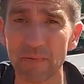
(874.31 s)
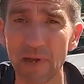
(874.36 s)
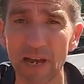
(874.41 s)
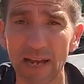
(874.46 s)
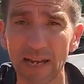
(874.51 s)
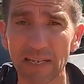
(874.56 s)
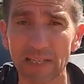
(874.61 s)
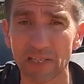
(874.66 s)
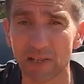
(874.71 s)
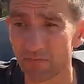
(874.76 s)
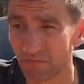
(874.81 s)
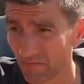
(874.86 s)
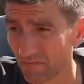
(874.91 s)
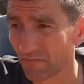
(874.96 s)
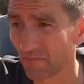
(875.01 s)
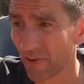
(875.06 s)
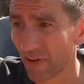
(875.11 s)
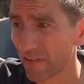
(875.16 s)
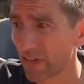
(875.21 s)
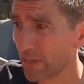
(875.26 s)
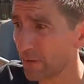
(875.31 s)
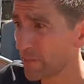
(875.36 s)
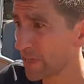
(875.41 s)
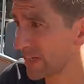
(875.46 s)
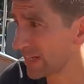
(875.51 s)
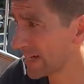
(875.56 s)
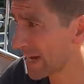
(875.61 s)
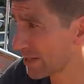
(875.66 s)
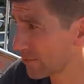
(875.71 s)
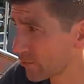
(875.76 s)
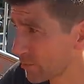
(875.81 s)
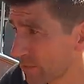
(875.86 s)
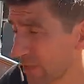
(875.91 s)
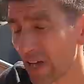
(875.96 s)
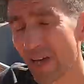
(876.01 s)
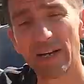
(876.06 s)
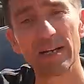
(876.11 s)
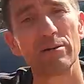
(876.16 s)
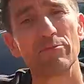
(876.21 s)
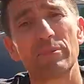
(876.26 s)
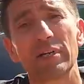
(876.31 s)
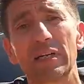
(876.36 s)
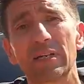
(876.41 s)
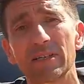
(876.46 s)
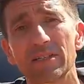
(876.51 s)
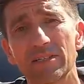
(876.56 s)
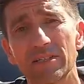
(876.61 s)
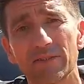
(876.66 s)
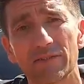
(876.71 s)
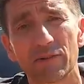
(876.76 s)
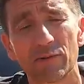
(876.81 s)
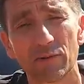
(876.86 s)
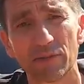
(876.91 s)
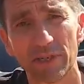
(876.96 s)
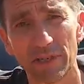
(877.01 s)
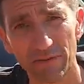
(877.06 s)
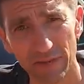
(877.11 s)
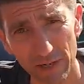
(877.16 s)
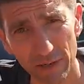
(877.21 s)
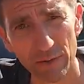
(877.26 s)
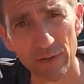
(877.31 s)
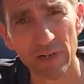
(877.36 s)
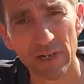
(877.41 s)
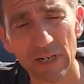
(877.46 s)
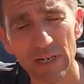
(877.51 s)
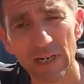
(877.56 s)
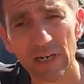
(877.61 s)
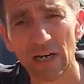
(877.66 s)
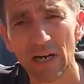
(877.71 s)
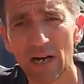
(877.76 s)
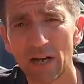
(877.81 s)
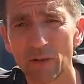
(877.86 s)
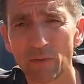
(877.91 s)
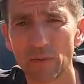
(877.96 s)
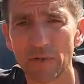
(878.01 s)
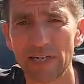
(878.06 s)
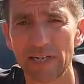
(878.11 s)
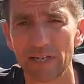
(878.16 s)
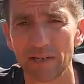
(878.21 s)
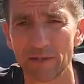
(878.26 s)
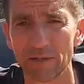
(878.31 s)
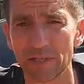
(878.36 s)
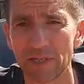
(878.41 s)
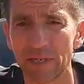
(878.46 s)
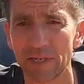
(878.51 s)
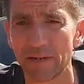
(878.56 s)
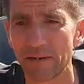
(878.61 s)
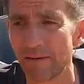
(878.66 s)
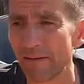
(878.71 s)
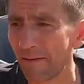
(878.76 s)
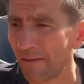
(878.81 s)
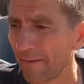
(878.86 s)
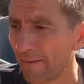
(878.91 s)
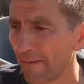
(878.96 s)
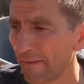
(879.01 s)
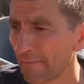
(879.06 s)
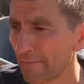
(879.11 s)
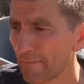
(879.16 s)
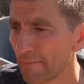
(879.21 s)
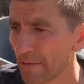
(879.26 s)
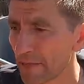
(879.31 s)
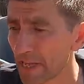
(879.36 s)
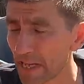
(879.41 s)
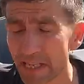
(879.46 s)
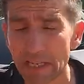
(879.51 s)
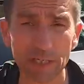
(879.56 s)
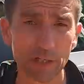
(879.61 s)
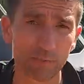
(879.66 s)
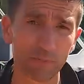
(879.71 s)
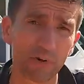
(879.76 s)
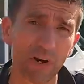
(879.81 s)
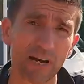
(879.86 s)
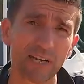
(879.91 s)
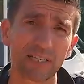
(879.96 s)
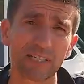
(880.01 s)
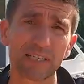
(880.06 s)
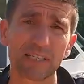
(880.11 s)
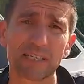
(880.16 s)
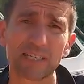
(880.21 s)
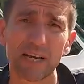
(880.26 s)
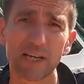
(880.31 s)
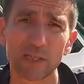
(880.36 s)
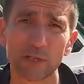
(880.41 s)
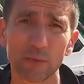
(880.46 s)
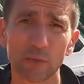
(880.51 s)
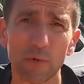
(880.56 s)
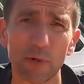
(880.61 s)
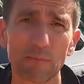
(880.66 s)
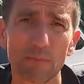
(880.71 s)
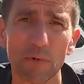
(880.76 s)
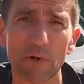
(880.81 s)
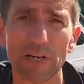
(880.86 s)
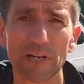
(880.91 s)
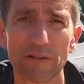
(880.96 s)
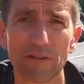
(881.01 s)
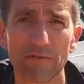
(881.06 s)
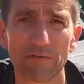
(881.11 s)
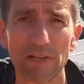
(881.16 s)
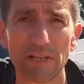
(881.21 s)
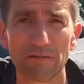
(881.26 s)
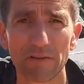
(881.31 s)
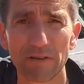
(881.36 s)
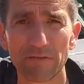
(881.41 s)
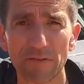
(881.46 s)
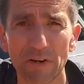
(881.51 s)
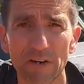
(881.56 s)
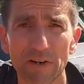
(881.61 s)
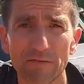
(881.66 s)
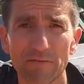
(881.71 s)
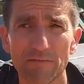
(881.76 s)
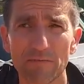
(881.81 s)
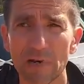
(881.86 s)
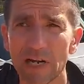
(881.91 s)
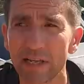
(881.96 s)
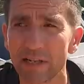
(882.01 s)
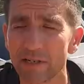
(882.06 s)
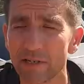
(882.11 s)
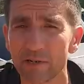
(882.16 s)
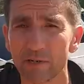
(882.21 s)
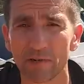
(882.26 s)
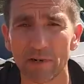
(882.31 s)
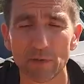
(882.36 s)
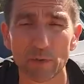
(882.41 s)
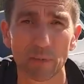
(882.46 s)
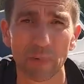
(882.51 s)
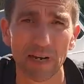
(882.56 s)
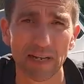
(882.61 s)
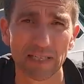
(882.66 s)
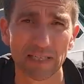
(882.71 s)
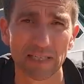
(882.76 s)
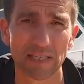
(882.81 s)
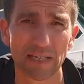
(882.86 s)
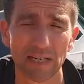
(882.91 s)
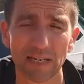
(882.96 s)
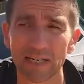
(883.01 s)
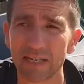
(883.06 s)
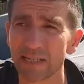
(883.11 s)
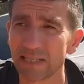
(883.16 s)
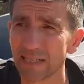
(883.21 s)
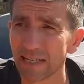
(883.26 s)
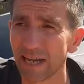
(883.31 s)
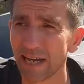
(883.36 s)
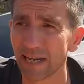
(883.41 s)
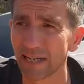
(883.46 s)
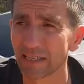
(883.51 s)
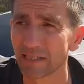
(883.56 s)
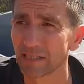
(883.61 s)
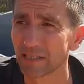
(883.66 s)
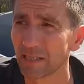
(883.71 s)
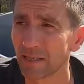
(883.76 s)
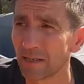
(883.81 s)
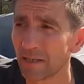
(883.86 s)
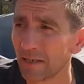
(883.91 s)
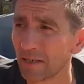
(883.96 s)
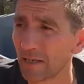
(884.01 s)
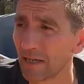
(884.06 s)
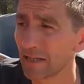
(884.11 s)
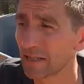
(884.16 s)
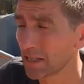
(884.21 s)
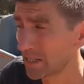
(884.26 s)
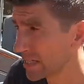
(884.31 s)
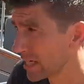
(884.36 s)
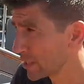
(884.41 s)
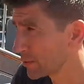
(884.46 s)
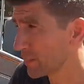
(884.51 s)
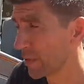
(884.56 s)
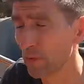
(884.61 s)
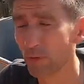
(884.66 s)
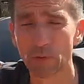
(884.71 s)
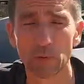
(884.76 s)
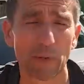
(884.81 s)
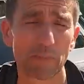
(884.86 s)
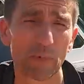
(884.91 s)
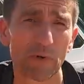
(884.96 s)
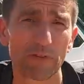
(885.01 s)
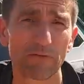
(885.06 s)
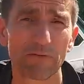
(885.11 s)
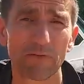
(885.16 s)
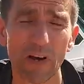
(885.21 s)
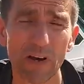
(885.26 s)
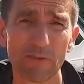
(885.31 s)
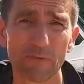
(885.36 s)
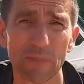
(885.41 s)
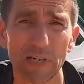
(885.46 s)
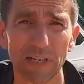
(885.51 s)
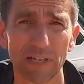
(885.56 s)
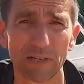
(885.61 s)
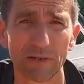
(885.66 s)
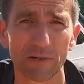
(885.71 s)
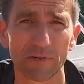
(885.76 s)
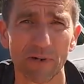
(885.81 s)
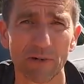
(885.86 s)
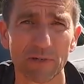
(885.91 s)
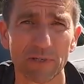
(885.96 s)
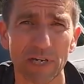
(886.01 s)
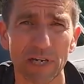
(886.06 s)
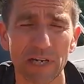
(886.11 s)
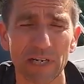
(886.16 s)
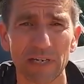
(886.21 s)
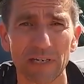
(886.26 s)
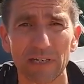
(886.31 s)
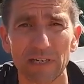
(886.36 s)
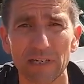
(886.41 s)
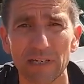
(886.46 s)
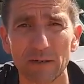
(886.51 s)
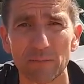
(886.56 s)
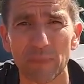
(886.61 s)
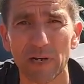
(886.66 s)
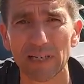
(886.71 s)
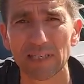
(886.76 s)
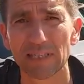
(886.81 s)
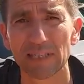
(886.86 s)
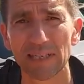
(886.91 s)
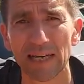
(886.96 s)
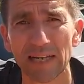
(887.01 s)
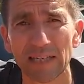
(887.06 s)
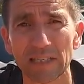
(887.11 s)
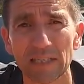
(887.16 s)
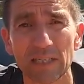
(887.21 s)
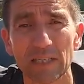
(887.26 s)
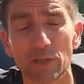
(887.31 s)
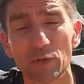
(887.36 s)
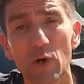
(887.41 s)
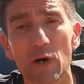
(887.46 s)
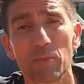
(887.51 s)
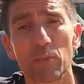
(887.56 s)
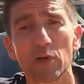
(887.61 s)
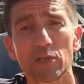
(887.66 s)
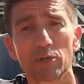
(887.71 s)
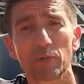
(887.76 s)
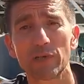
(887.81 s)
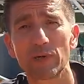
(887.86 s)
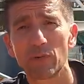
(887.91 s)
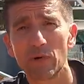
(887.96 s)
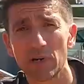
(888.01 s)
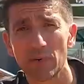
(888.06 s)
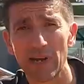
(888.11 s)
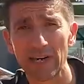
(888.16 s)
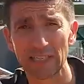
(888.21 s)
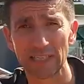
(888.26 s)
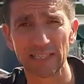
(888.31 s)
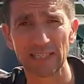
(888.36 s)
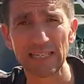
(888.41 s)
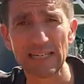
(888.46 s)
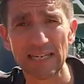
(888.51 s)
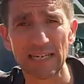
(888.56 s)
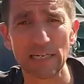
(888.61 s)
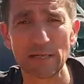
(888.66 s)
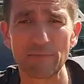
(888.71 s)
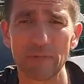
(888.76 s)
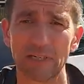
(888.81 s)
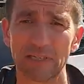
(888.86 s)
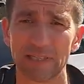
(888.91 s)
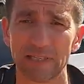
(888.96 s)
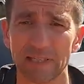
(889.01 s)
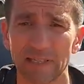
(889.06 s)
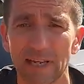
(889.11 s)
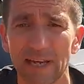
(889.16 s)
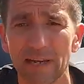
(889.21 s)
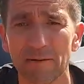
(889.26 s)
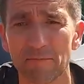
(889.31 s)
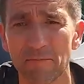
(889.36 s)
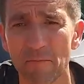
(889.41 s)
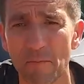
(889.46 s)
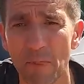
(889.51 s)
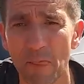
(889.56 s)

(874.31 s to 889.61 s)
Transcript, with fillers: has very limited natural light because, of course, there are no hull windows. Um, and then there's the price. It starts at 1.335 million euros plus tax. Uh, the test boat was 1.5 million euros uh, plus tax, and it's quite possible you want to add a seakeeper to that.